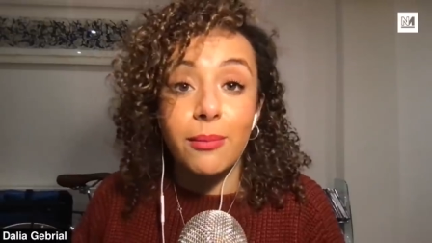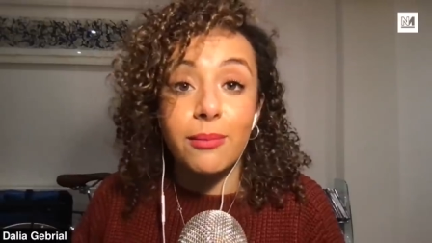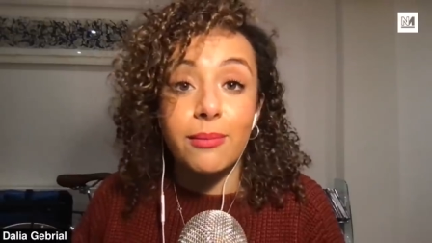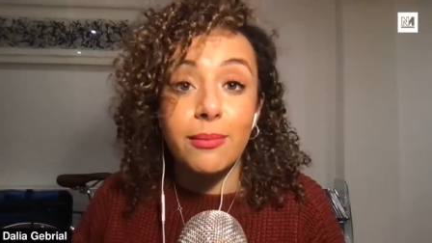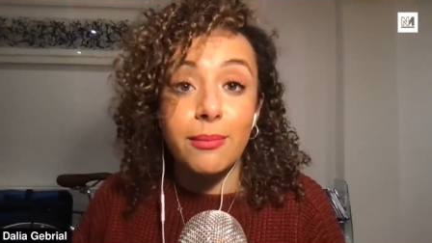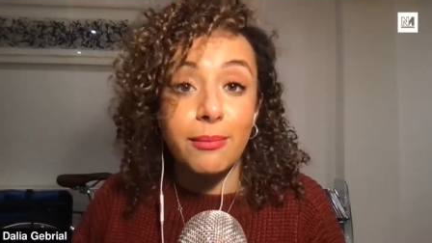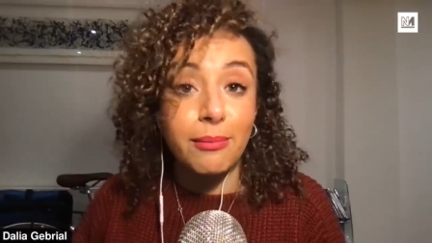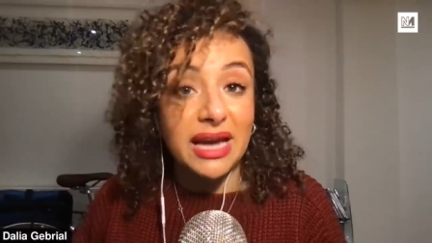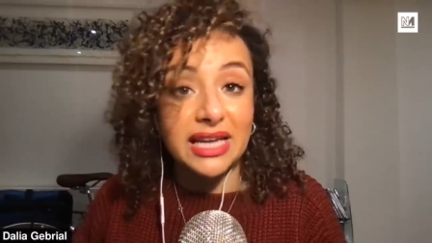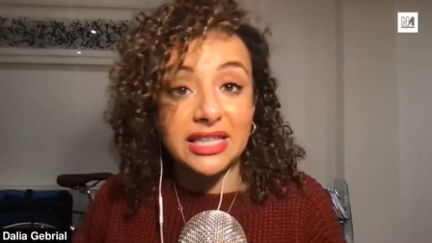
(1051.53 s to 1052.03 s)

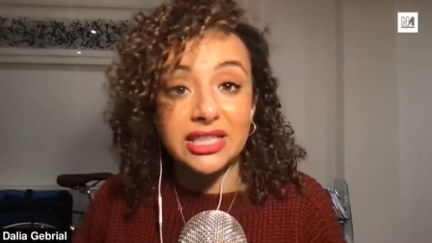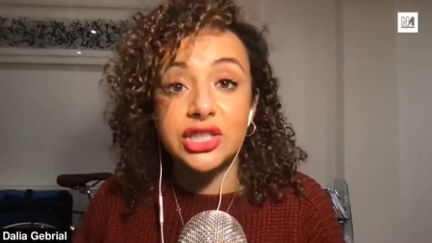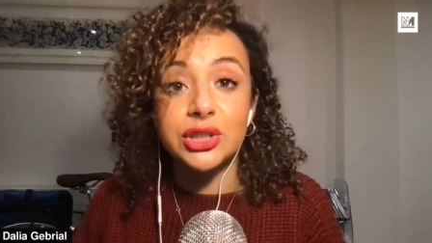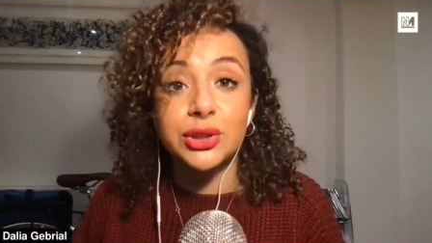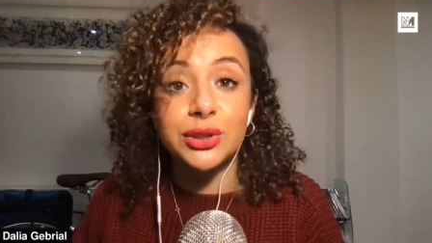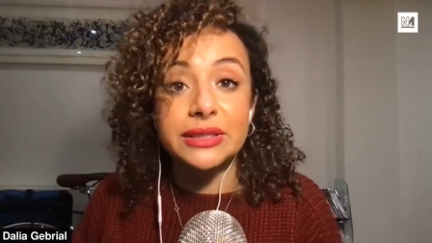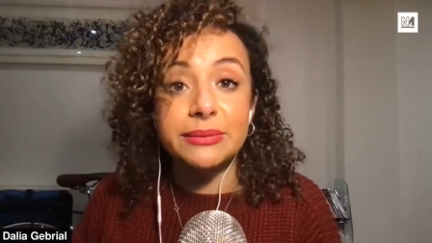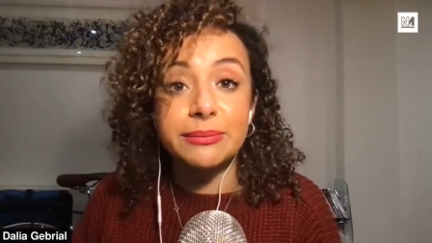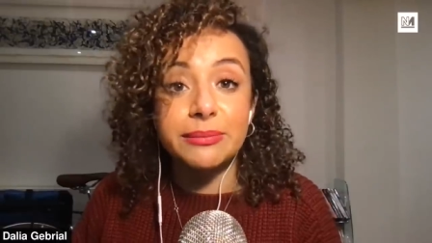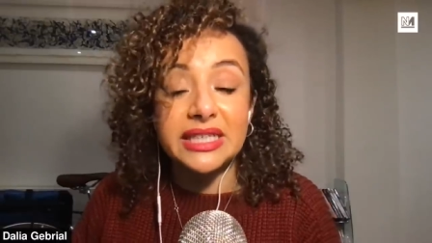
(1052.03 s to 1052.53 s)
from
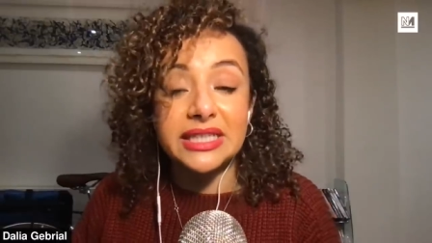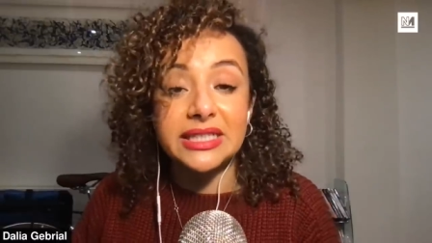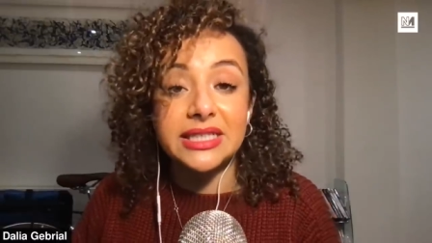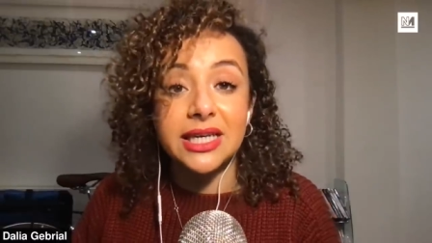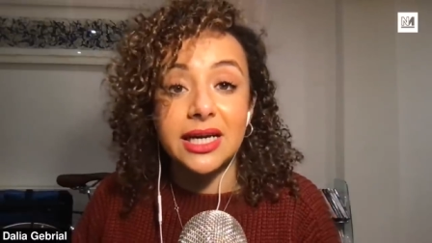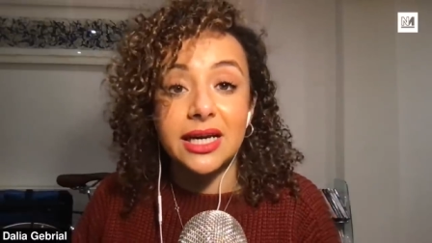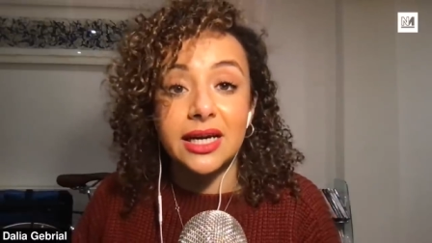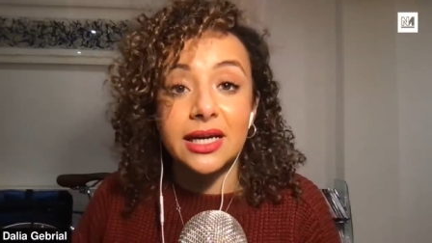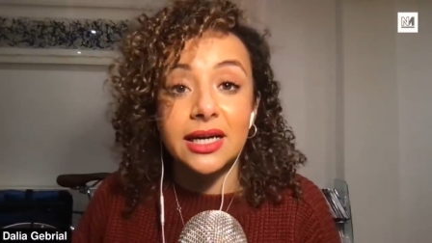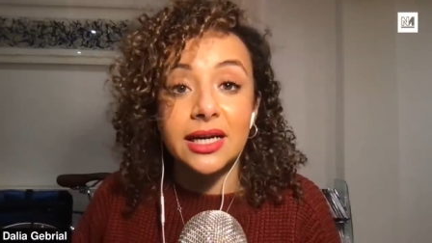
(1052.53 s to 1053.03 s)

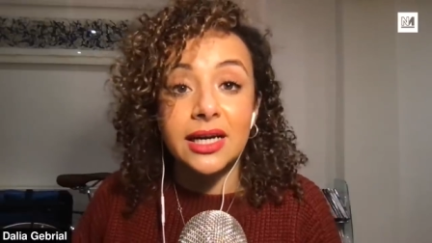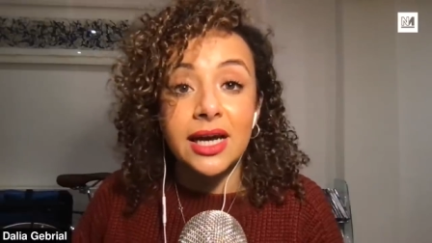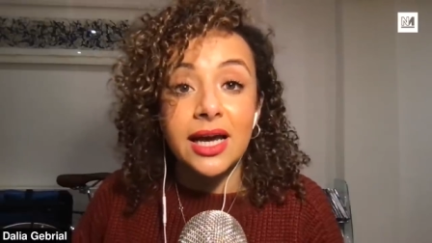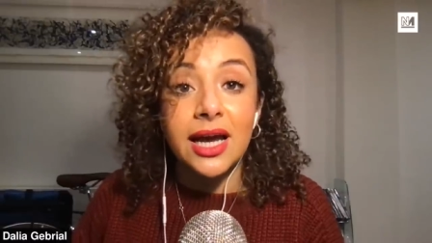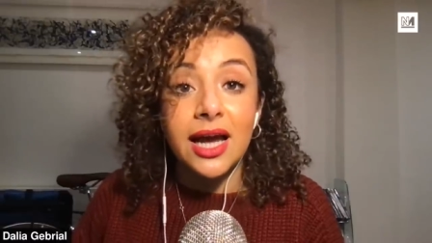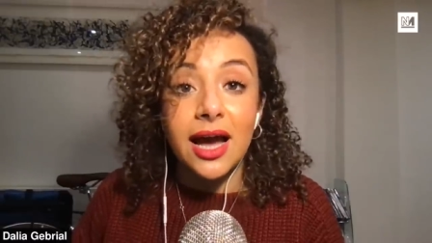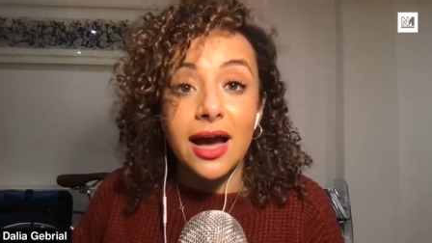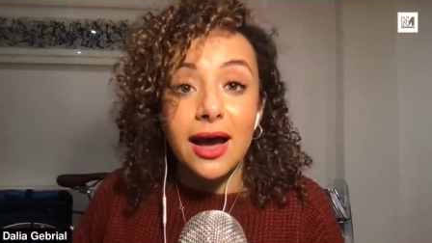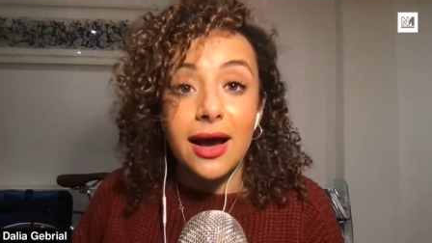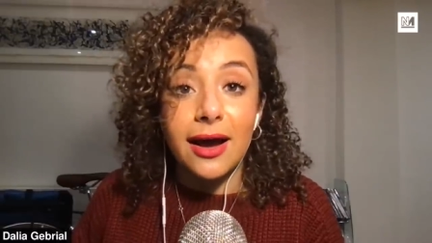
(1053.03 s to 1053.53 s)
mainstream
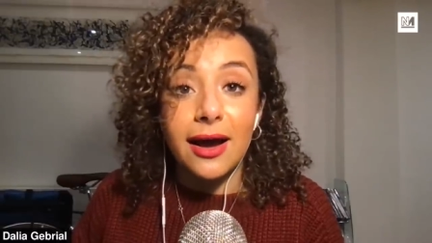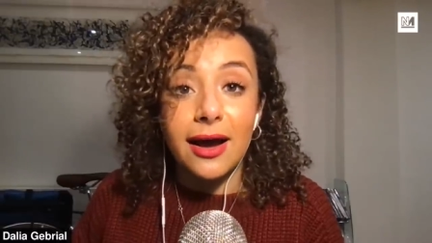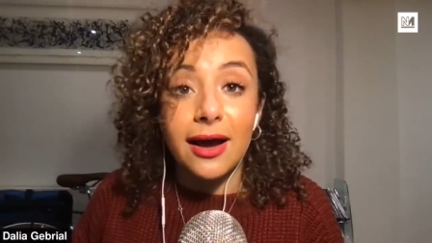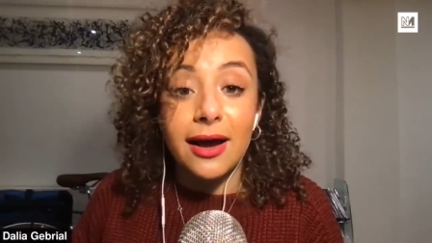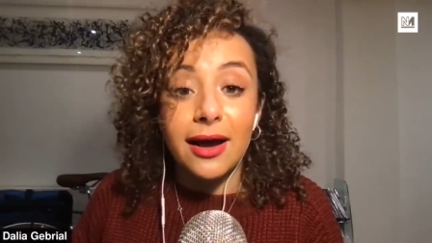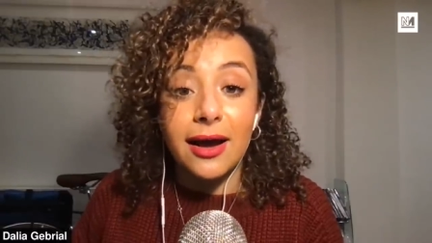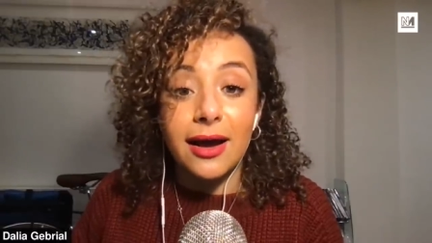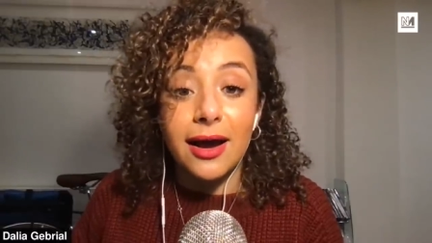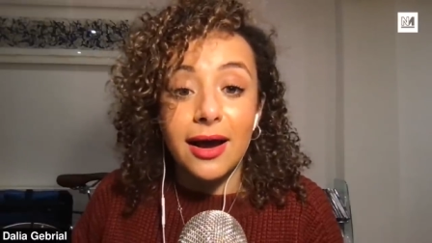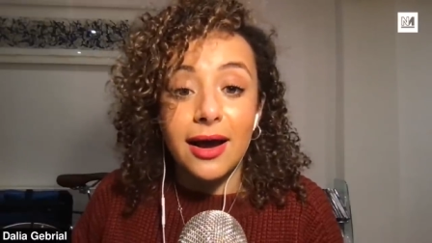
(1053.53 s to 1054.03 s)
media,
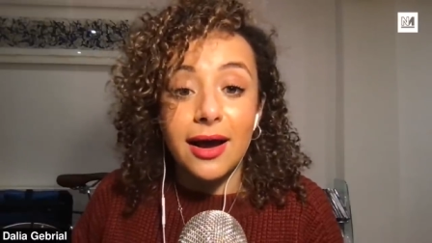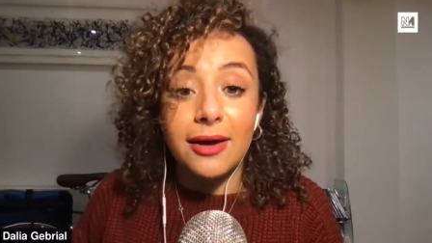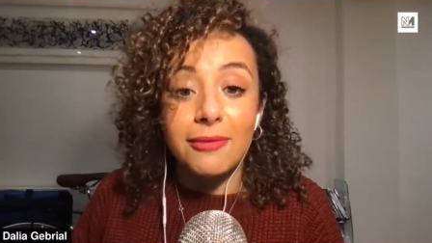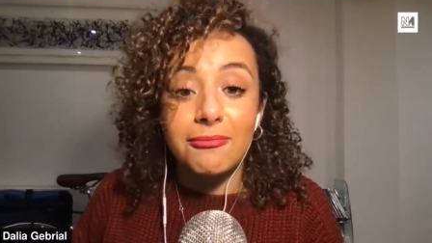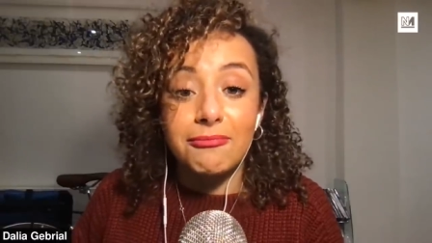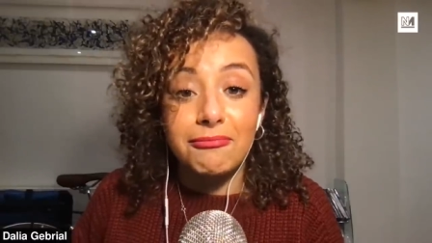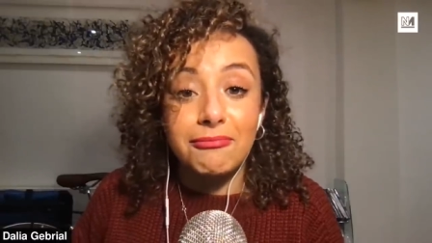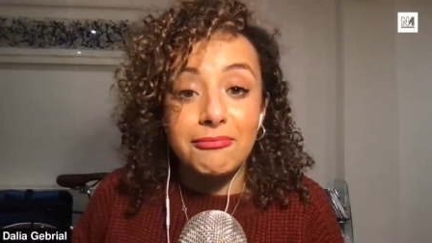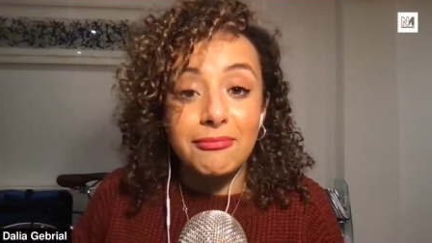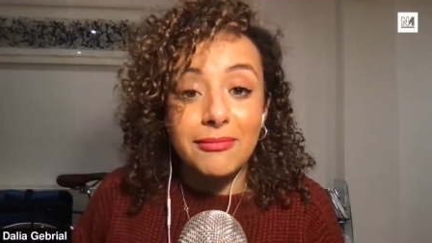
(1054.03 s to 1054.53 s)
uh,